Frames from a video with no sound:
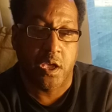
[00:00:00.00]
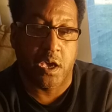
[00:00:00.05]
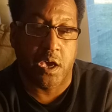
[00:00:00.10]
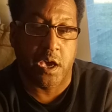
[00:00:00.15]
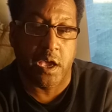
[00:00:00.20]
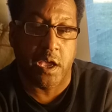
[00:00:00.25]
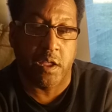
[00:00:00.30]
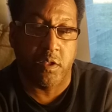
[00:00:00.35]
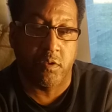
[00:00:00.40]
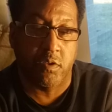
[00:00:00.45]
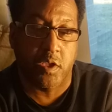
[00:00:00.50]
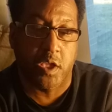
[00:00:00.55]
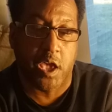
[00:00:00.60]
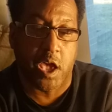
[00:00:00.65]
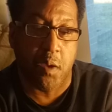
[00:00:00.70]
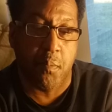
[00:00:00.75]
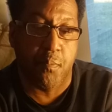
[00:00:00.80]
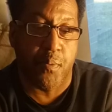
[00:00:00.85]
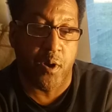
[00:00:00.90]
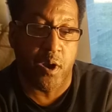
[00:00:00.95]
can
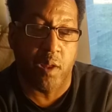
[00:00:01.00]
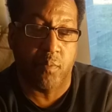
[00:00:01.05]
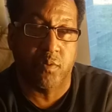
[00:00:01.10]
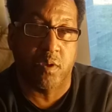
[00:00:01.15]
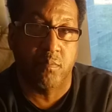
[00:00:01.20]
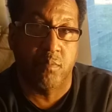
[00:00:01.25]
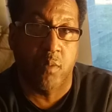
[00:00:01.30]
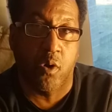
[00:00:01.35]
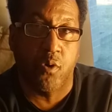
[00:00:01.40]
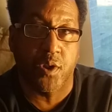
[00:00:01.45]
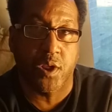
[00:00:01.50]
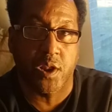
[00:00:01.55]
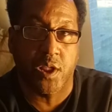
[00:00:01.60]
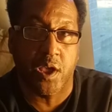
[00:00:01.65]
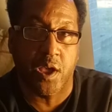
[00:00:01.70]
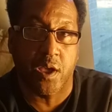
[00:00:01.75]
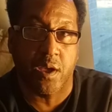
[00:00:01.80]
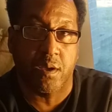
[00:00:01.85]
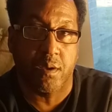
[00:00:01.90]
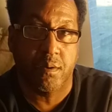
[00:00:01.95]
burn up the motor in
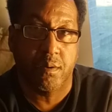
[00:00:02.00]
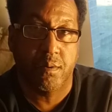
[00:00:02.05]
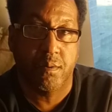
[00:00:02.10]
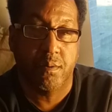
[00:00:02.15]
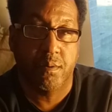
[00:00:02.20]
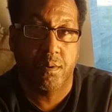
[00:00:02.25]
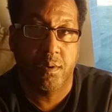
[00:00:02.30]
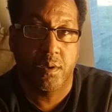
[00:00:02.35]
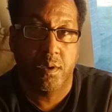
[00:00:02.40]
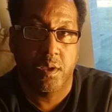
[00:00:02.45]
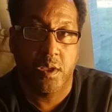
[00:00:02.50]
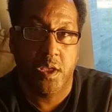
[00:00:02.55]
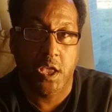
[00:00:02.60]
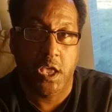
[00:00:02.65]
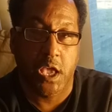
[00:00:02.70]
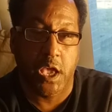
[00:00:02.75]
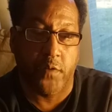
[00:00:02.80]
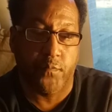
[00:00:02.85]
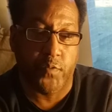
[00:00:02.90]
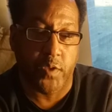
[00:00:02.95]
here.
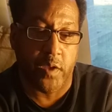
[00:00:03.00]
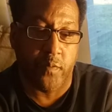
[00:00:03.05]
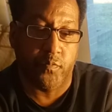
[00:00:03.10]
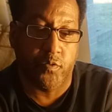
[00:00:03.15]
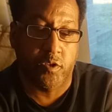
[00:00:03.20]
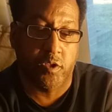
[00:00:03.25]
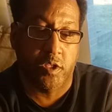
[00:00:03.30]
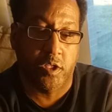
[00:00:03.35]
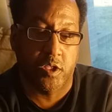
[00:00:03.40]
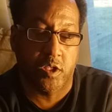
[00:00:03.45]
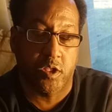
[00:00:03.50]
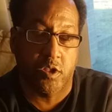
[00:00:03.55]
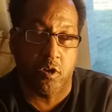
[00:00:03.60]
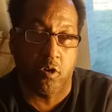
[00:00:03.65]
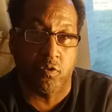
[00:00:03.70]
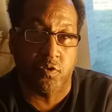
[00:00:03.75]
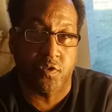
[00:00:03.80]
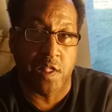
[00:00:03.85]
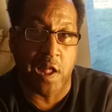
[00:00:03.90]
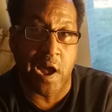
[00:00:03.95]
If
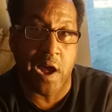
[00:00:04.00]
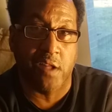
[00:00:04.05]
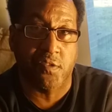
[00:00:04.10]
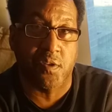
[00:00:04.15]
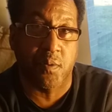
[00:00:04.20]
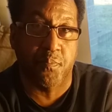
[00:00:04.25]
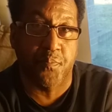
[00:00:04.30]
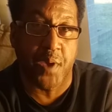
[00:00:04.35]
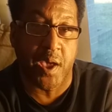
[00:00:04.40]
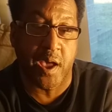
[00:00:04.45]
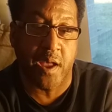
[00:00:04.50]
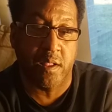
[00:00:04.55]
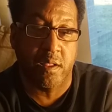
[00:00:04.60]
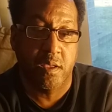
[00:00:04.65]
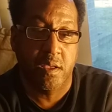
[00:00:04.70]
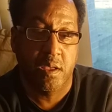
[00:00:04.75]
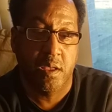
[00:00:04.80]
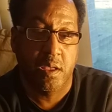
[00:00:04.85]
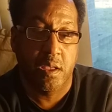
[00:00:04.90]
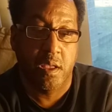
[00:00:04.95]
those lines are bent
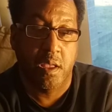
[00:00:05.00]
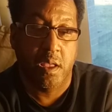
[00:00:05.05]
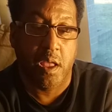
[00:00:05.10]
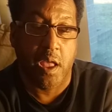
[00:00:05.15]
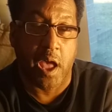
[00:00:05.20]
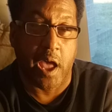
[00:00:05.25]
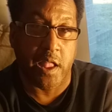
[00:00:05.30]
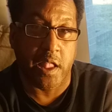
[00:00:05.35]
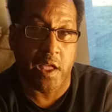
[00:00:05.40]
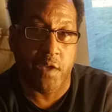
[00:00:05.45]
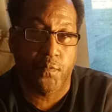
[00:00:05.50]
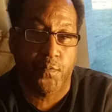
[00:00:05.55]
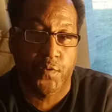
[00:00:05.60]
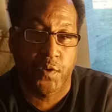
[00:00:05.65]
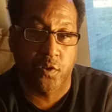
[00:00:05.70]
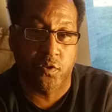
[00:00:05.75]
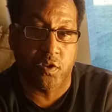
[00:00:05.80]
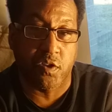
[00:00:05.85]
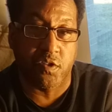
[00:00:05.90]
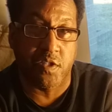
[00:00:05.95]
and that
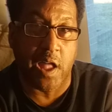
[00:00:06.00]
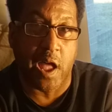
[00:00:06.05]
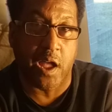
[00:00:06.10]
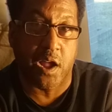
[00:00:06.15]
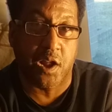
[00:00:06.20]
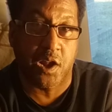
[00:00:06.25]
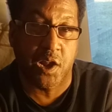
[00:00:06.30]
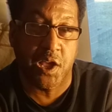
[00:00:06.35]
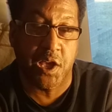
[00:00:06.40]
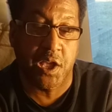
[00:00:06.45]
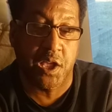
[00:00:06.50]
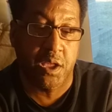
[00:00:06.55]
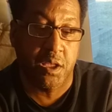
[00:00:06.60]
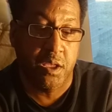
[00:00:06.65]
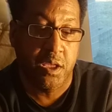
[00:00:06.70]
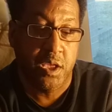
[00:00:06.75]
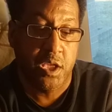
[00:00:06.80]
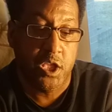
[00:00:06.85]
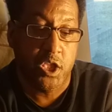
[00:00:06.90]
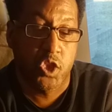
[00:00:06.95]
filter's not clean,
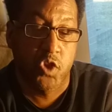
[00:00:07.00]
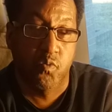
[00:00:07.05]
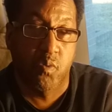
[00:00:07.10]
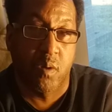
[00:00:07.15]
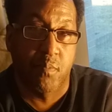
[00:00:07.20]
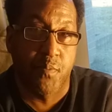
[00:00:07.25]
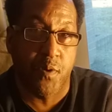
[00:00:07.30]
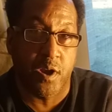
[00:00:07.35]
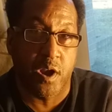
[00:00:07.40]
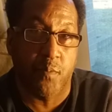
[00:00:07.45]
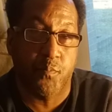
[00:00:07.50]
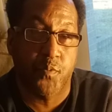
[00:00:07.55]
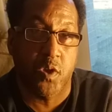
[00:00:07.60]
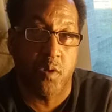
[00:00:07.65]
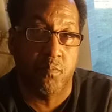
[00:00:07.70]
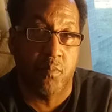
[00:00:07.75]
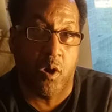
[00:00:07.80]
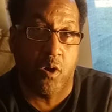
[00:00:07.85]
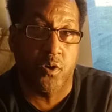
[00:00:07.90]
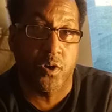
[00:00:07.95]
you will burn up
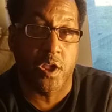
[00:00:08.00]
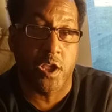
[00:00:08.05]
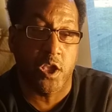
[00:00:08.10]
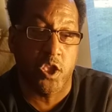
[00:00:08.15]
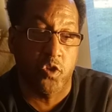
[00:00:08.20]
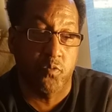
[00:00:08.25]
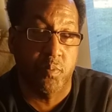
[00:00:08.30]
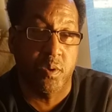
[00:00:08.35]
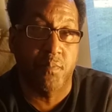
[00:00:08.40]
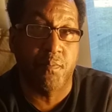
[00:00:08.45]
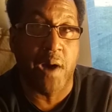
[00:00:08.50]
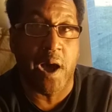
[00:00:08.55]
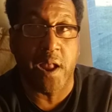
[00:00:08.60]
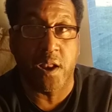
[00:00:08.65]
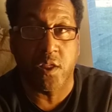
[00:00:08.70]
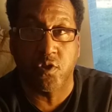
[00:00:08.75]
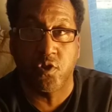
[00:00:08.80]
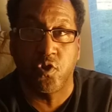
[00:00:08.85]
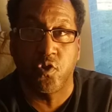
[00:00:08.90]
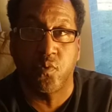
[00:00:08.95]
your motor and you'll be buying
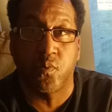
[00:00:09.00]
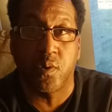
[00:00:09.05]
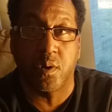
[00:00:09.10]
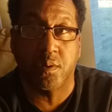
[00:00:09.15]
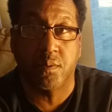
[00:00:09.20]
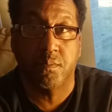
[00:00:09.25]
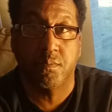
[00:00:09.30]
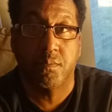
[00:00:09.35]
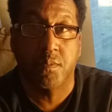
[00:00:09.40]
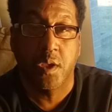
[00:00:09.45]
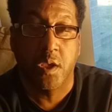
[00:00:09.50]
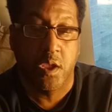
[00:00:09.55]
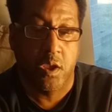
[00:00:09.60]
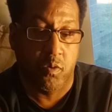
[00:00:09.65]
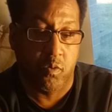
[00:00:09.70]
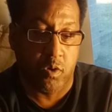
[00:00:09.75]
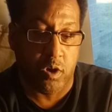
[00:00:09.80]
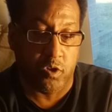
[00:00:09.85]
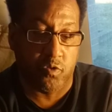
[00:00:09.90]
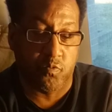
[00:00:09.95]
a new one.
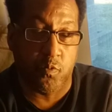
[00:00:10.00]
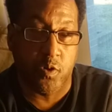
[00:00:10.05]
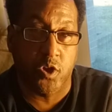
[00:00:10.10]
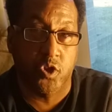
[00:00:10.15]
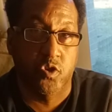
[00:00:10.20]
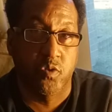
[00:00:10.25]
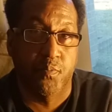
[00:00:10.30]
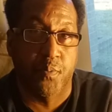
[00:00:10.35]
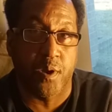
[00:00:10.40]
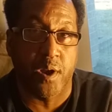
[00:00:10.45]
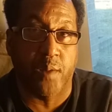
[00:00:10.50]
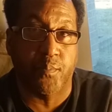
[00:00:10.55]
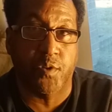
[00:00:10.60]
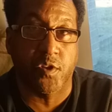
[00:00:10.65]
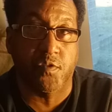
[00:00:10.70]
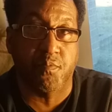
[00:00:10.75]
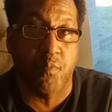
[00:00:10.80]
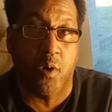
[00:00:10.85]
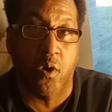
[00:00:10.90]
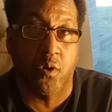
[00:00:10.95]
Because once you burn up
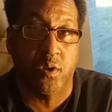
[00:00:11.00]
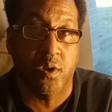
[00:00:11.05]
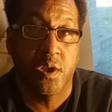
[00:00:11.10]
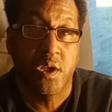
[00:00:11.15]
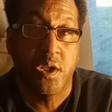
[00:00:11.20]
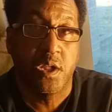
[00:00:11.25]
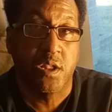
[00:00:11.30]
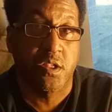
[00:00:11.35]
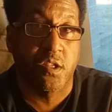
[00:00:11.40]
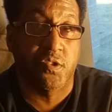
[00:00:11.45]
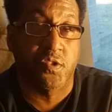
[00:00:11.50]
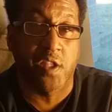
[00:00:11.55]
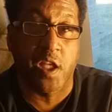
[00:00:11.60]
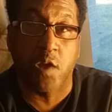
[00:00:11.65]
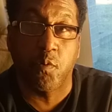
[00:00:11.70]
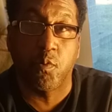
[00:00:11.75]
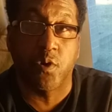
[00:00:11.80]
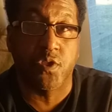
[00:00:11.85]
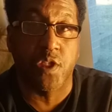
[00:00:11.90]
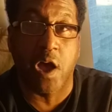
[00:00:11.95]
this motor, this
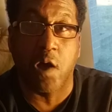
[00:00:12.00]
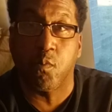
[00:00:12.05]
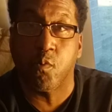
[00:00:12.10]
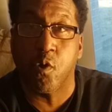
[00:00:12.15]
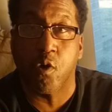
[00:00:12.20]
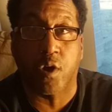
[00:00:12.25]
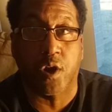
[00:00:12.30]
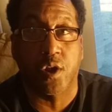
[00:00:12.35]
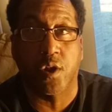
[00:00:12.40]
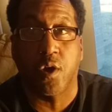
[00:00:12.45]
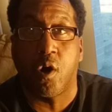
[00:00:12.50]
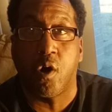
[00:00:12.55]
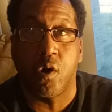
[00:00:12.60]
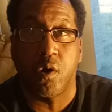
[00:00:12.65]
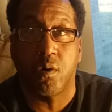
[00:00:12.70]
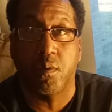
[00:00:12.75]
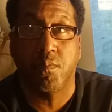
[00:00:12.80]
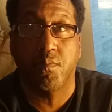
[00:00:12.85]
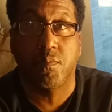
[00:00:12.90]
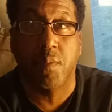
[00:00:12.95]
thing will not work at
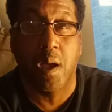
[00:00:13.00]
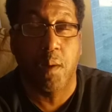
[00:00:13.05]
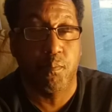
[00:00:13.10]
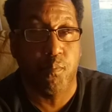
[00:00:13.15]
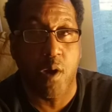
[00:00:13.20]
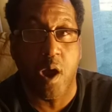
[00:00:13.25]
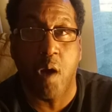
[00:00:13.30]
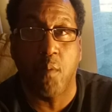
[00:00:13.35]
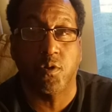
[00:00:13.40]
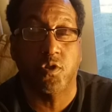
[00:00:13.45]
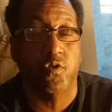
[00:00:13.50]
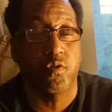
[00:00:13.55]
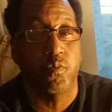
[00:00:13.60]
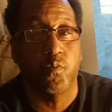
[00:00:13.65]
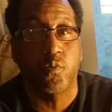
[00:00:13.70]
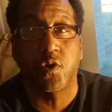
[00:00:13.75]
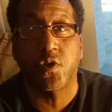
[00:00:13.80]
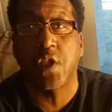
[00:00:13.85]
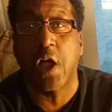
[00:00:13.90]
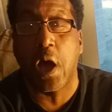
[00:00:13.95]
all. I promise you,
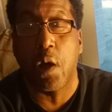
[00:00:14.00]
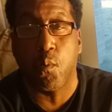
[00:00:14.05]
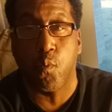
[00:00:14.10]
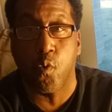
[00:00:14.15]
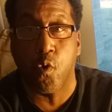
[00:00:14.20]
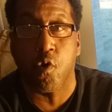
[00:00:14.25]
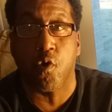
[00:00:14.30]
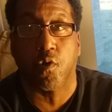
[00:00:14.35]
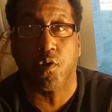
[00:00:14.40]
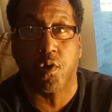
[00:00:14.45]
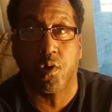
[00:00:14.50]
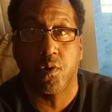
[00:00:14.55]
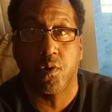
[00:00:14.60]
it will not work.